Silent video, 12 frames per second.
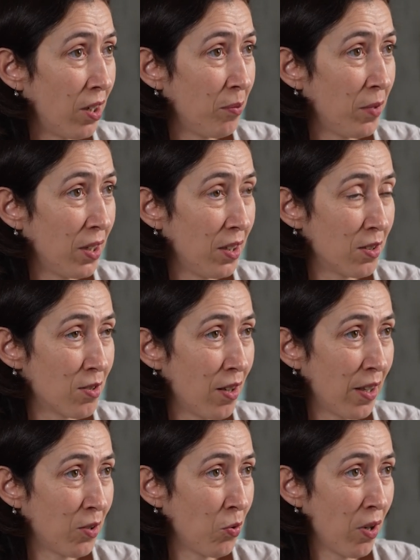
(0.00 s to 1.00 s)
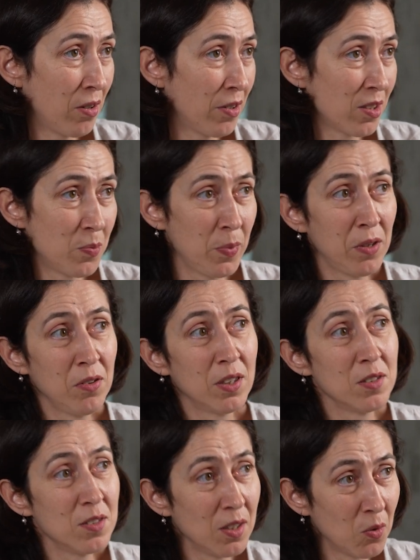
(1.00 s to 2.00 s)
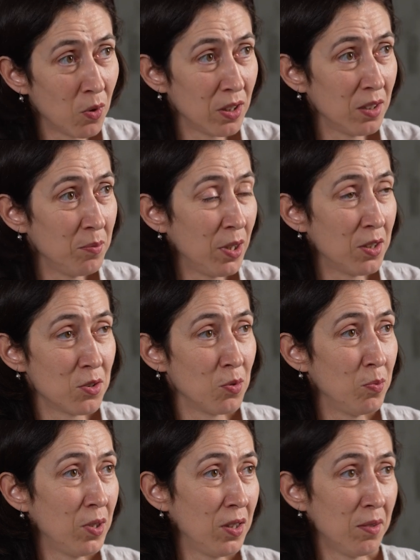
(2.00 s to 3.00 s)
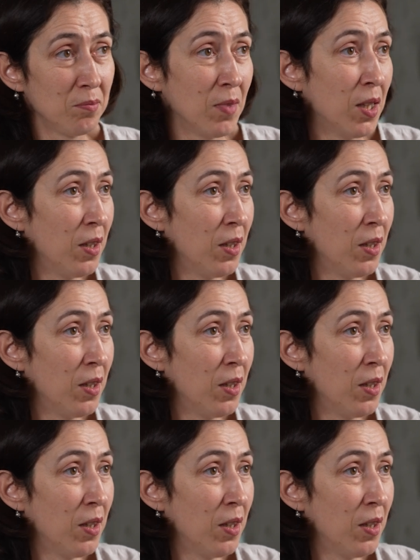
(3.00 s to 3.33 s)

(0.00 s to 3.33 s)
It's like we are experiencing what it means to be